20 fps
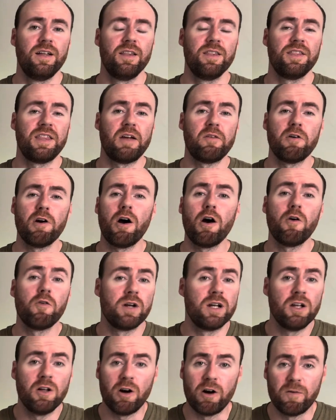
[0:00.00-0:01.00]
There are a
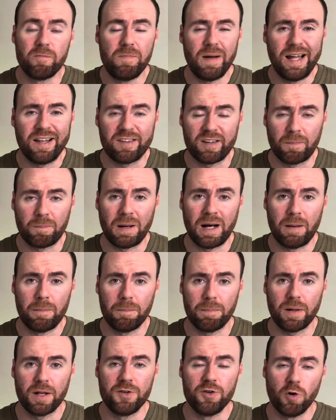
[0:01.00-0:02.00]
lot of better
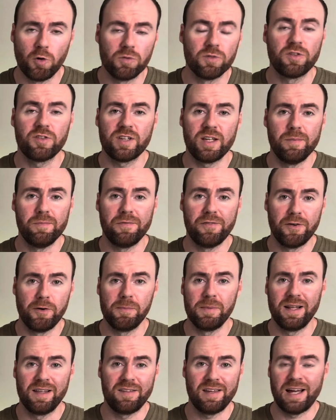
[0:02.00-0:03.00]
pump non-stim
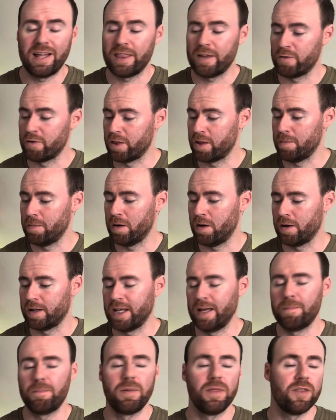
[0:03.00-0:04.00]
formulas out there on the
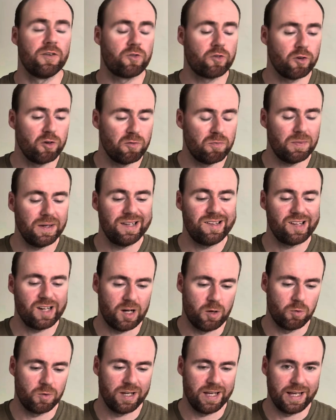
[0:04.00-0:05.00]
market, but the truth be
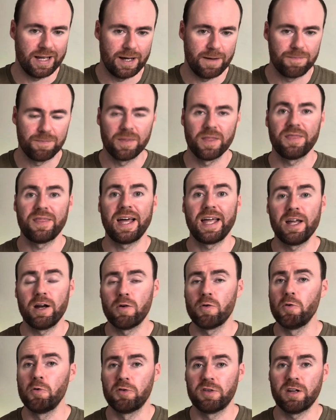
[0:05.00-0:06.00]
told here, they are
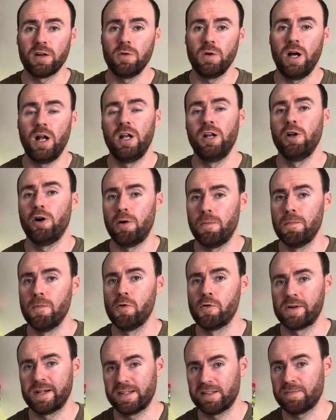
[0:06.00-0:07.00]
also a lot
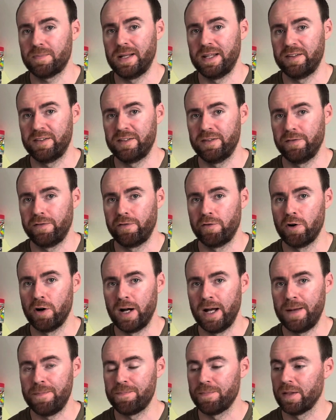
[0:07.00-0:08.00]
more expensive,
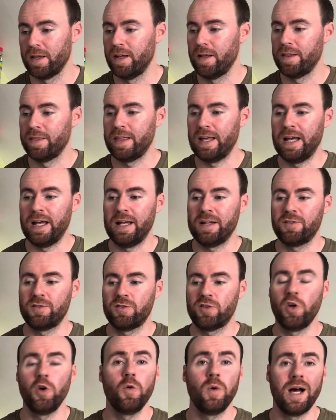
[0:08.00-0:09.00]
right? They're
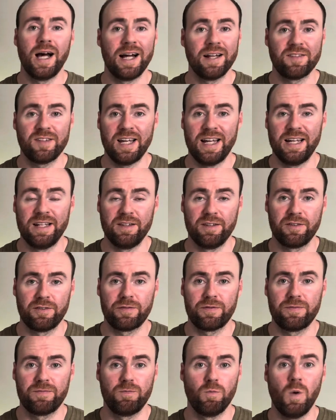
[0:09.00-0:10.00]
2 out of 10s,
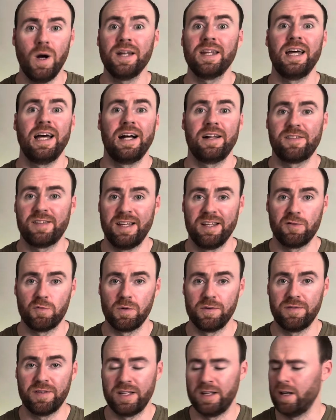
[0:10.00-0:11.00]
1 out of 10s
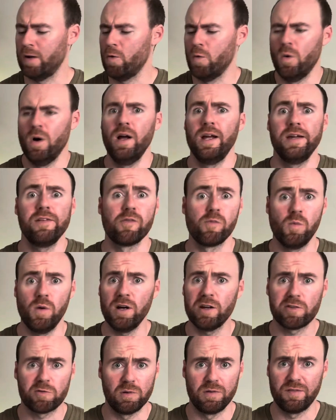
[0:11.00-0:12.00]
we've seen, or even
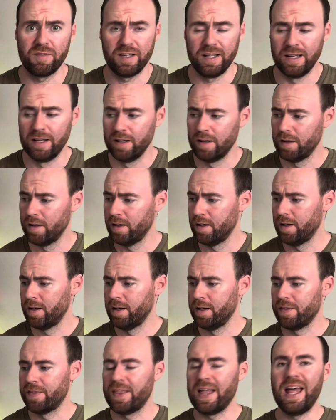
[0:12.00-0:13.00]
worse we've seen.
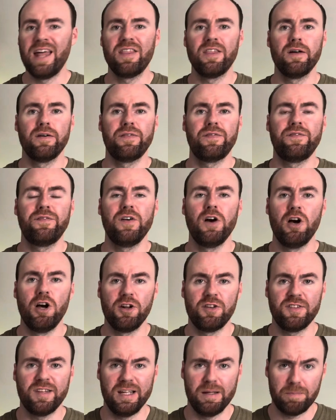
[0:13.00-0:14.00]
They're the
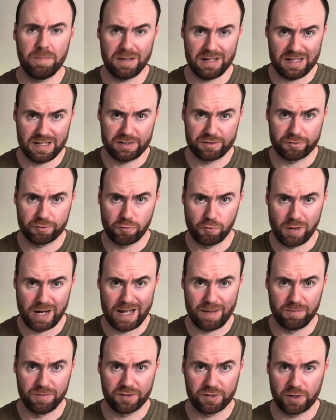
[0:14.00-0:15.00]
30+
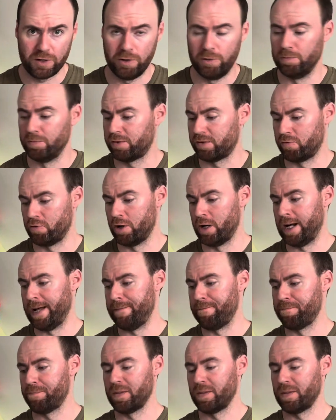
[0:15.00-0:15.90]
gram scoops, right?